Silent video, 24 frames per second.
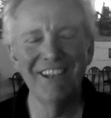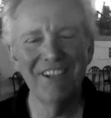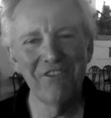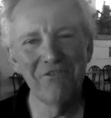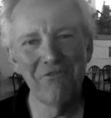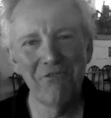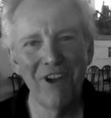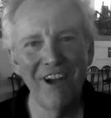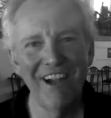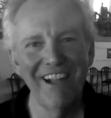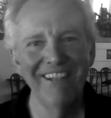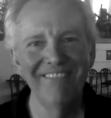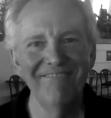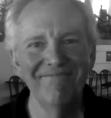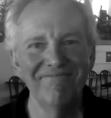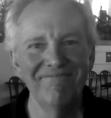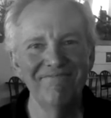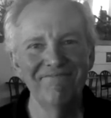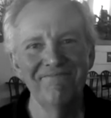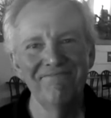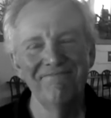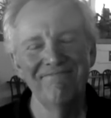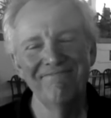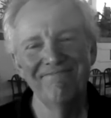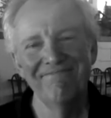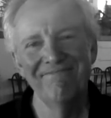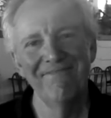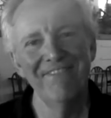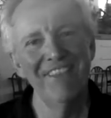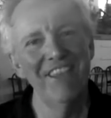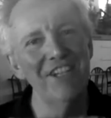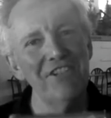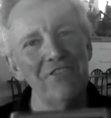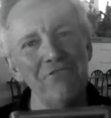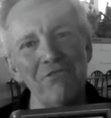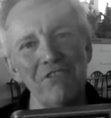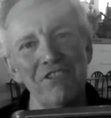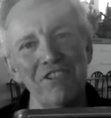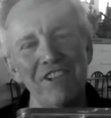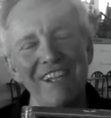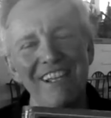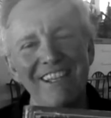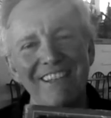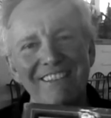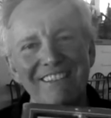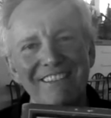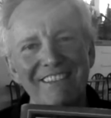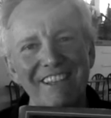this way. This was
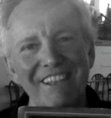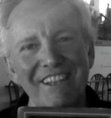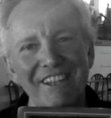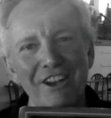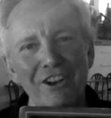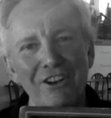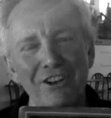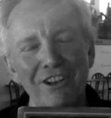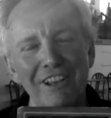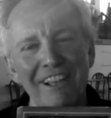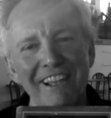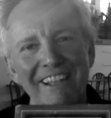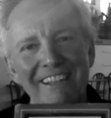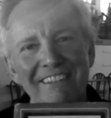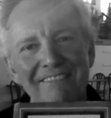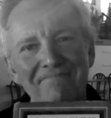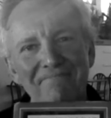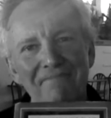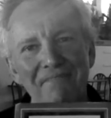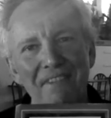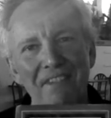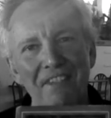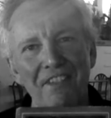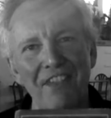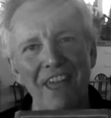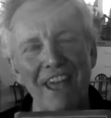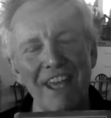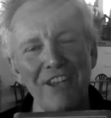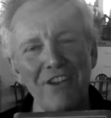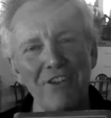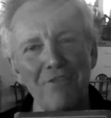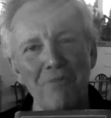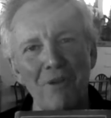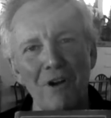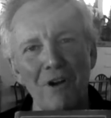it, The Yearling. Thank you,